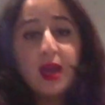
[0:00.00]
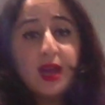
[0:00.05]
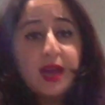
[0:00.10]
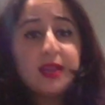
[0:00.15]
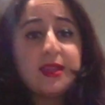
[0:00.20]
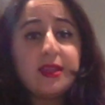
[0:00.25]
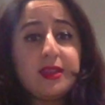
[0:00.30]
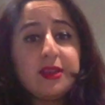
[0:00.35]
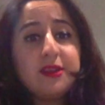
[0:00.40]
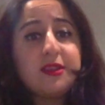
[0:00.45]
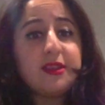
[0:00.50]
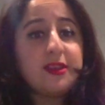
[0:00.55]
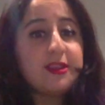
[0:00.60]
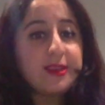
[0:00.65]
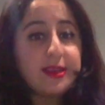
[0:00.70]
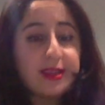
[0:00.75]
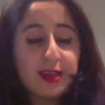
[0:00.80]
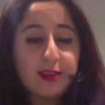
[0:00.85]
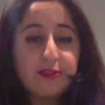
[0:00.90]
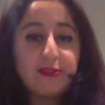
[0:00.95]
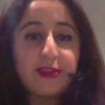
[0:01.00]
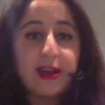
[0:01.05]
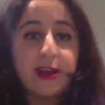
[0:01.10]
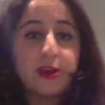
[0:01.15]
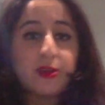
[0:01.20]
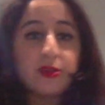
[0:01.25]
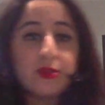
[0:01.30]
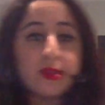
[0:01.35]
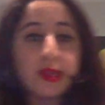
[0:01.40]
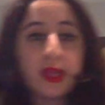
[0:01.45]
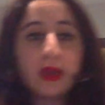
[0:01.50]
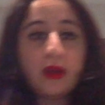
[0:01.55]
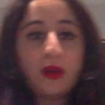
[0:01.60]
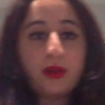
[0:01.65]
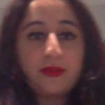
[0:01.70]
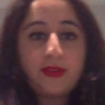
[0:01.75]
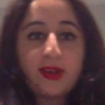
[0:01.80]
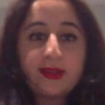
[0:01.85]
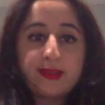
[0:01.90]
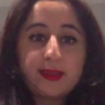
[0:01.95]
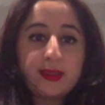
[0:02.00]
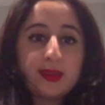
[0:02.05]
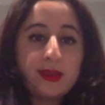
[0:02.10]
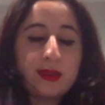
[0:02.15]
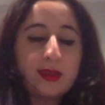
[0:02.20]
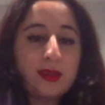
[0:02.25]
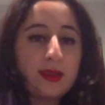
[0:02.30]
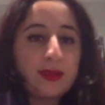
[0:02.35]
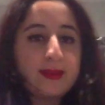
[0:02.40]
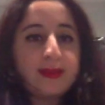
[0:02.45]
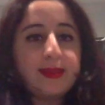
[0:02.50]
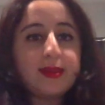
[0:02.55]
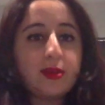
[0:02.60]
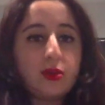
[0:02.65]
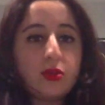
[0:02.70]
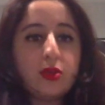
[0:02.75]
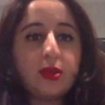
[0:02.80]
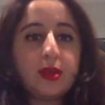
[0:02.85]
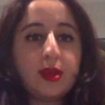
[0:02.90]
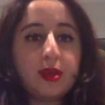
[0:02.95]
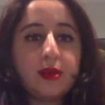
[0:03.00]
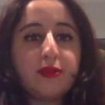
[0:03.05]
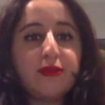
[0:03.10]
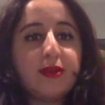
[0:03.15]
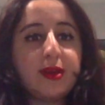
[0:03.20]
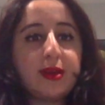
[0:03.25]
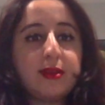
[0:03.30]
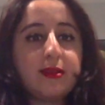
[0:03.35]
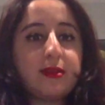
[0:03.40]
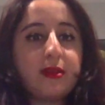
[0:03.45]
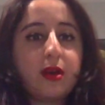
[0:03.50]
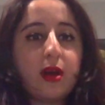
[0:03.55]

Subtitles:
Another thing that I found fascinating is the cooling effects